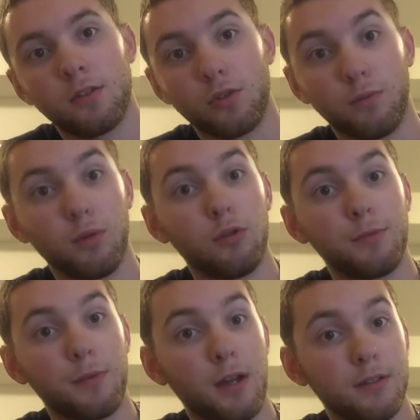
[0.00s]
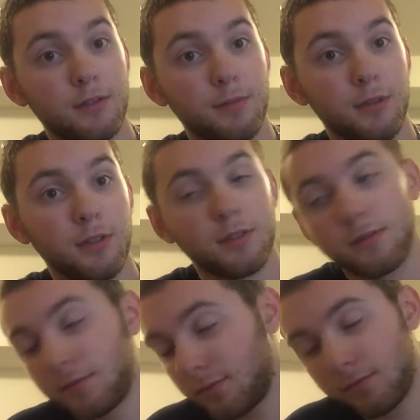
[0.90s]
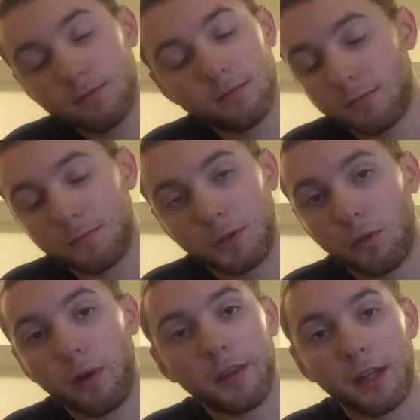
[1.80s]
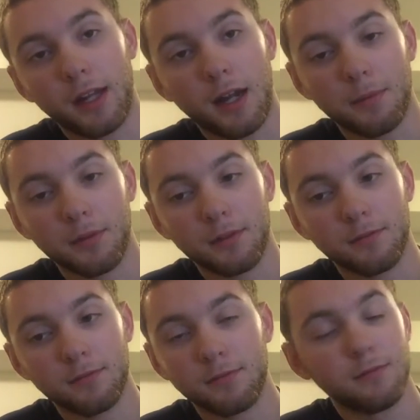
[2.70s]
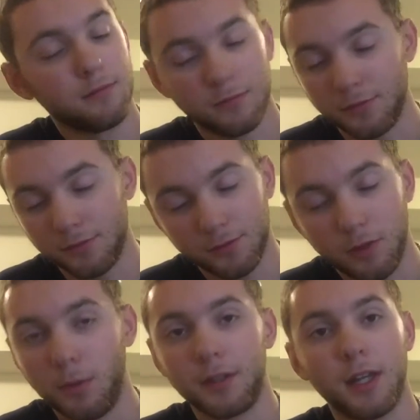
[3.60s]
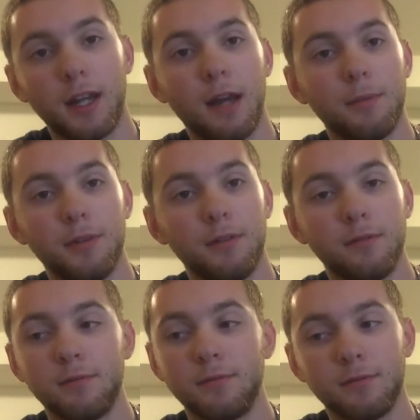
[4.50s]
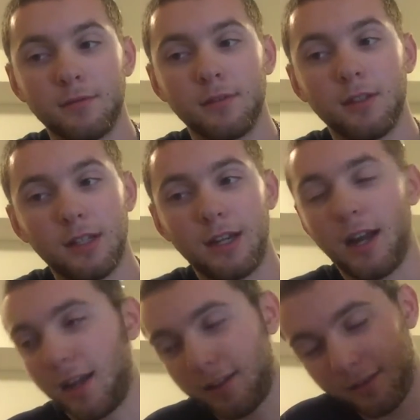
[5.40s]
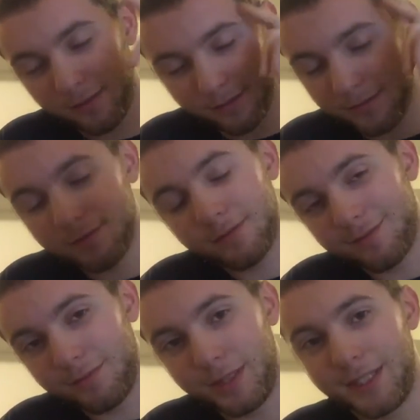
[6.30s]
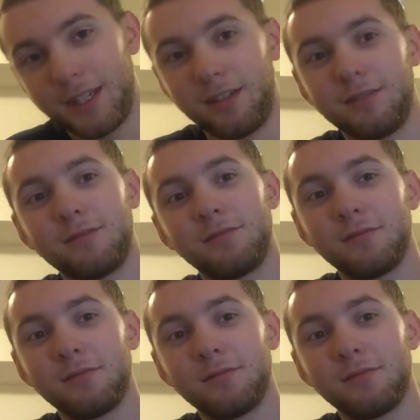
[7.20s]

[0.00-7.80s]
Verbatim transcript: Don't blow up your houses, please. We don't want that happening. Don't want that happening. Alright. Peace out.